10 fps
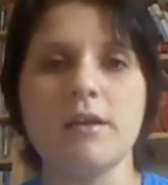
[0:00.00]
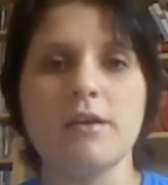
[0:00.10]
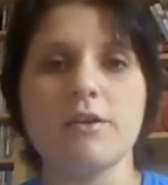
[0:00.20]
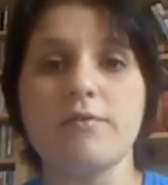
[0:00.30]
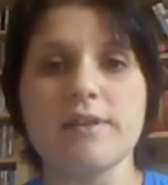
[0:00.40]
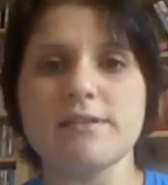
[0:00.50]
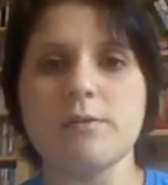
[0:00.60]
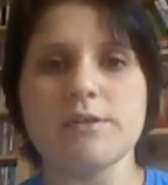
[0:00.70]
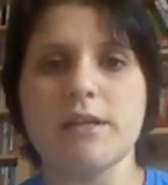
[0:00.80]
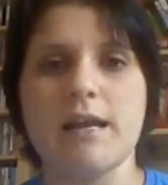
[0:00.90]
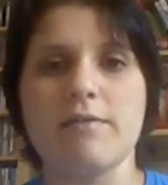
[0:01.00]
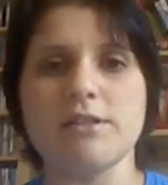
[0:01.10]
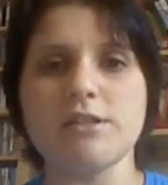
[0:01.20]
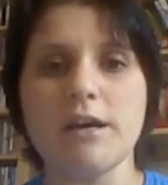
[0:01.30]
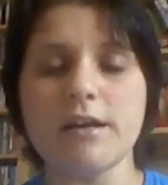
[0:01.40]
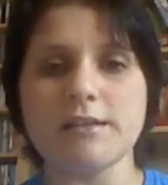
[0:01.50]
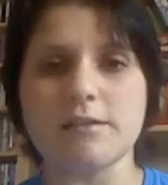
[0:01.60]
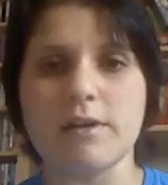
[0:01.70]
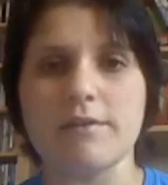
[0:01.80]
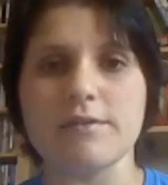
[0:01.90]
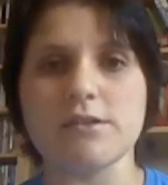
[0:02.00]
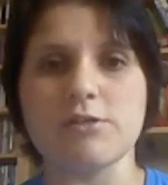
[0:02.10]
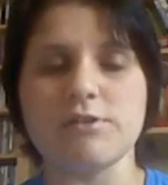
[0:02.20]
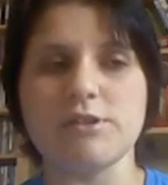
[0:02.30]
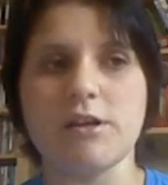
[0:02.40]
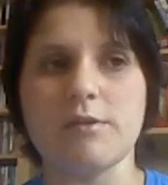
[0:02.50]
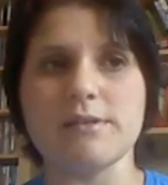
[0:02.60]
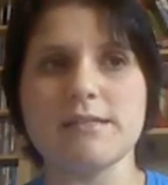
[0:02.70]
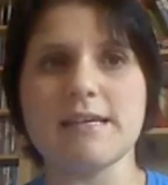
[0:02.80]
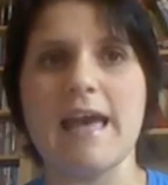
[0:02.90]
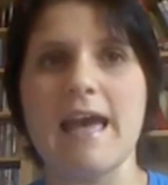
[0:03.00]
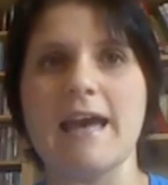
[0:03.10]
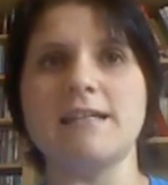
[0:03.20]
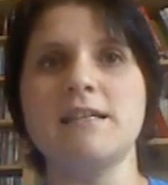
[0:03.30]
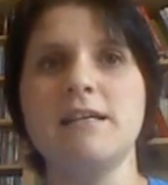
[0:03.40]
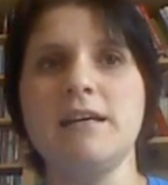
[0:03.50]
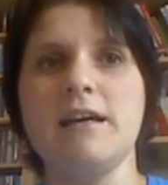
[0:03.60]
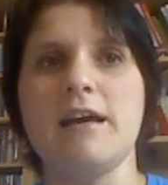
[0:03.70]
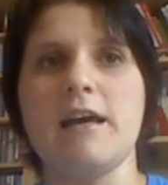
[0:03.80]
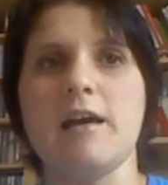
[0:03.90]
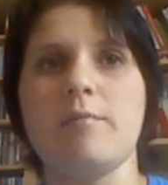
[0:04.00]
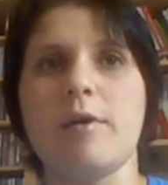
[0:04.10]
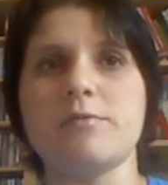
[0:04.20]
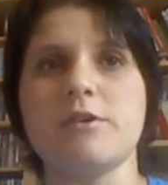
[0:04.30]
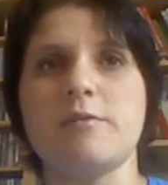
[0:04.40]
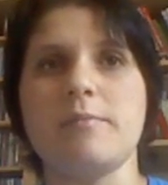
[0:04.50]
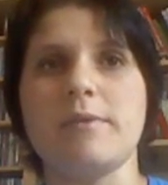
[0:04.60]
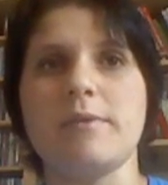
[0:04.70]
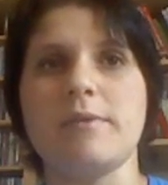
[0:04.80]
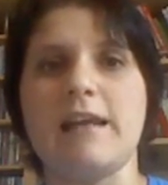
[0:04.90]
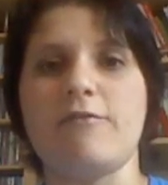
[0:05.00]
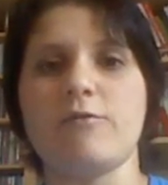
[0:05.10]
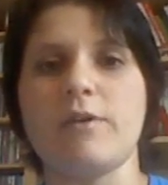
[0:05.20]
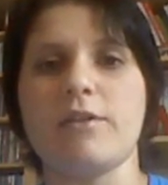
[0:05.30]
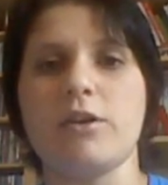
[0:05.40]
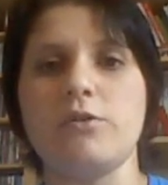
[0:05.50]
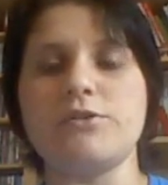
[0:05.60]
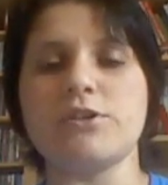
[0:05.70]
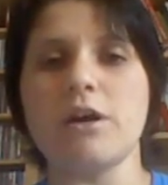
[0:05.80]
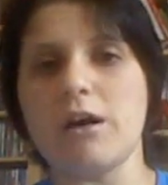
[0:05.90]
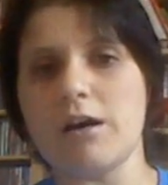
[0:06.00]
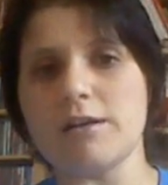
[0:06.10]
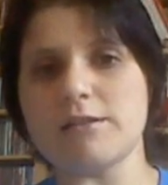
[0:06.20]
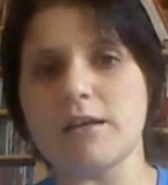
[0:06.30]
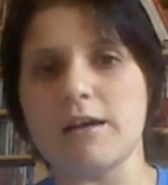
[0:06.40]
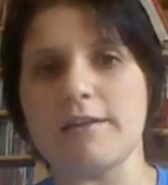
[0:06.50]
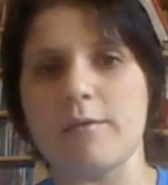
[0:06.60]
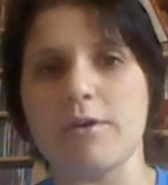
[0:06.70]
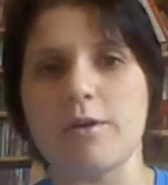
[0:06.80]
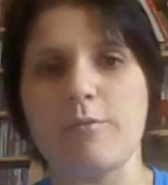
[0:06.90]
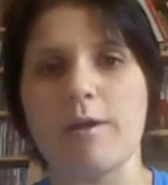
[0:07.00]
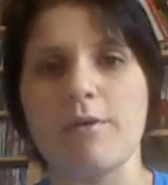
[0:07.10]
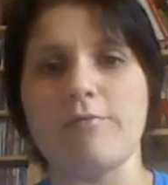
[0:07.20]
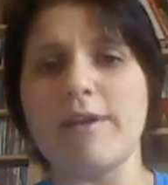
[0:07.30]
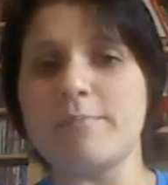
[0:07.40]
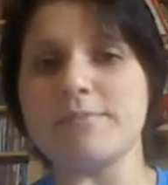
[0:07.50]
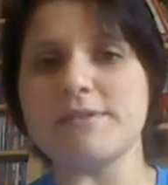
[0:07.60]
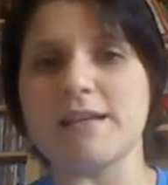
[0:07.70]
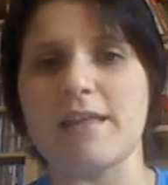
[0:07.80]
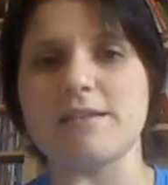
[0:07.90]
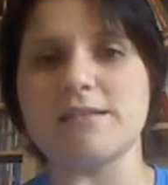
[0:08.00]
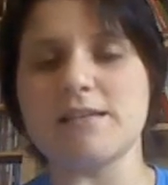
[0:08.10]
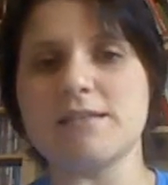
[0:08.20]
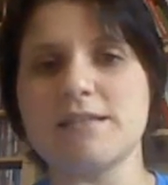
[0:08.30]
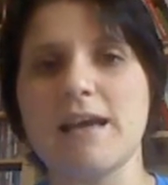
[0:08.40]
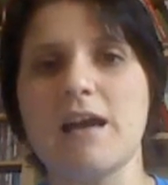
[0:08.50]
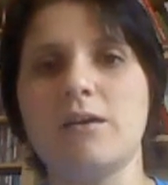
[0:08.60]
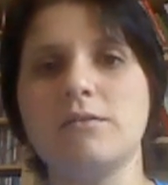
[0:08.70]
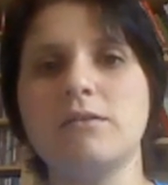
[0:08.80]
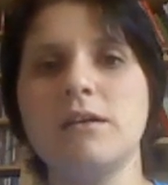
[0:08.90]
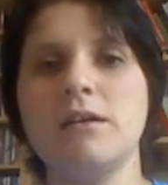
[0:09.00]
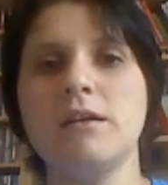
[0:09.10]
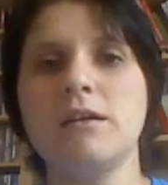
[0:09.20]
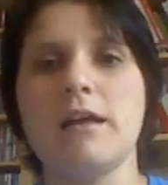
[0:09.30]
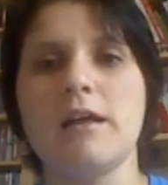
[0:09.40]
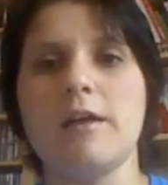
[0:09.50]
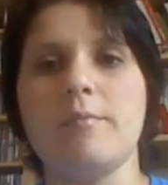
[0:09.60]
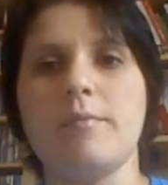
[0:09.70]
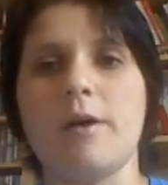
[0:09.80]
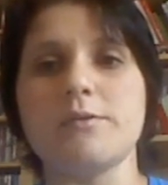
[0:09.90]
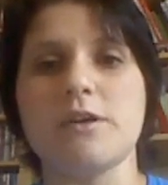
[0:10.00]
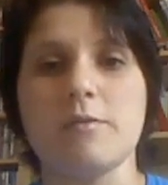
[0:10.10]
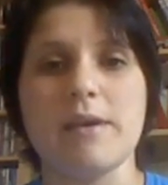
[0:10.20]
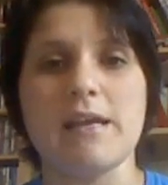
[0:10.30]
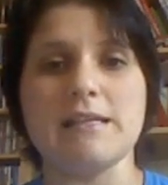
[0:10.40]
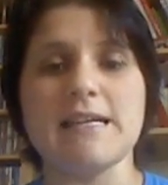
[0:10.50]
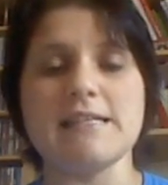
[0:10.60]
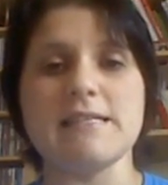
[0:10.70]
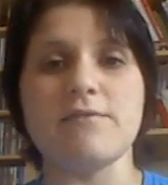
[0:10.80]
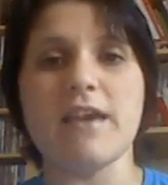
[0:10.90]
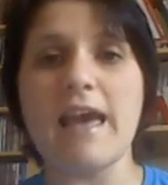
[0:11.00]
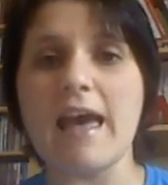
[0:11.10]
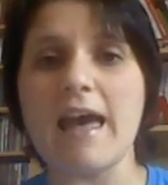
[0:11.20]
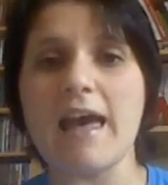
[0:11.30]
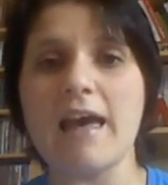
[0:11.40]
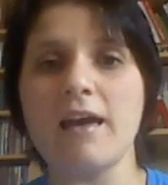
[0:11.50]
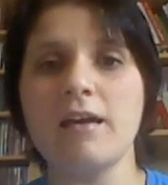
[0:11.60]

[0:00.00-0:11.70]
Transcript: convinced I wasn't going to have it done. I didn't want to have the surgery done. I was scared. I was going to be left with huge scars. They were going to break my ribs to get the cyst out. I was going to be in intensive care,